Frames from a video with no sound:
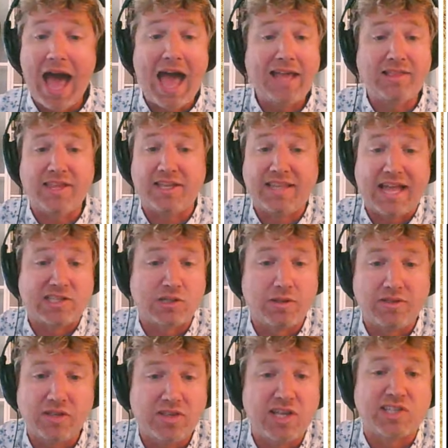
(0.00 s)
I think that's
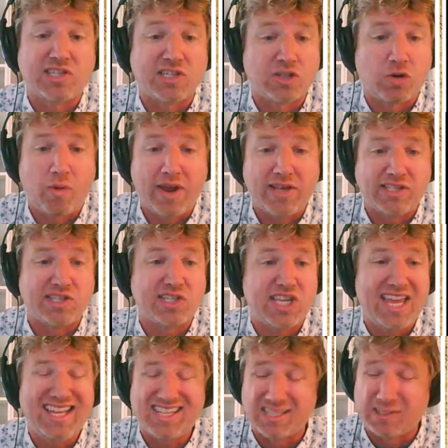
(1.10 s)
the, this is crazy.
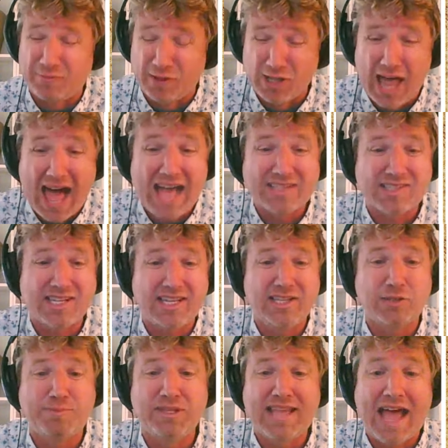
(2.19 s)
Skenes, his velocity
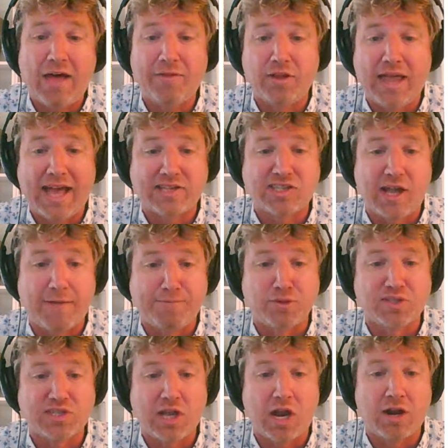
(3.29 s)
has been down the last
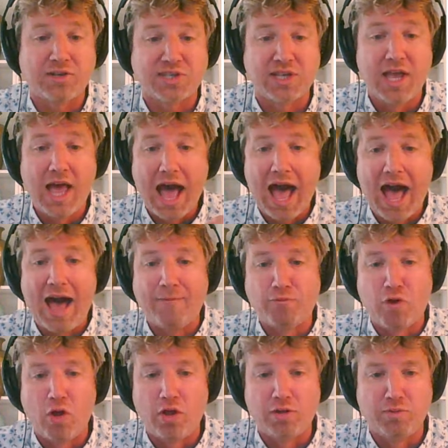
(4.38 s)
couple starts. I'm
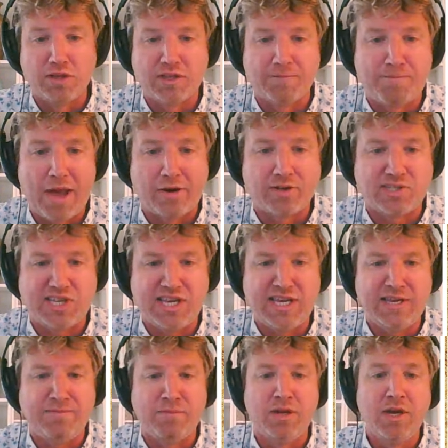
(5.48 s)
rolling with the better
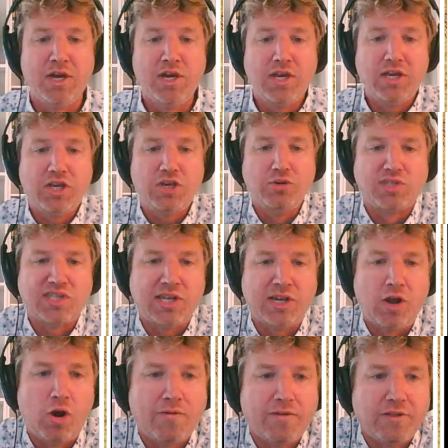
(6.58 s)
team,
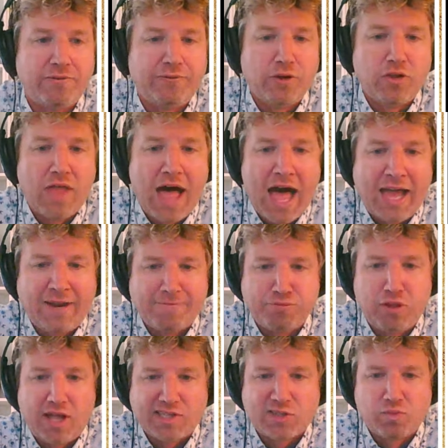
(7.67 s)
Houston over the full nine
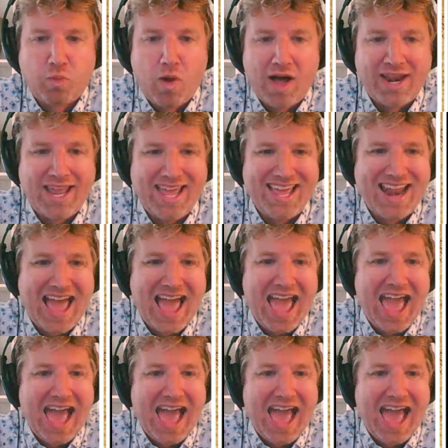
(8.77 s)
plus one and a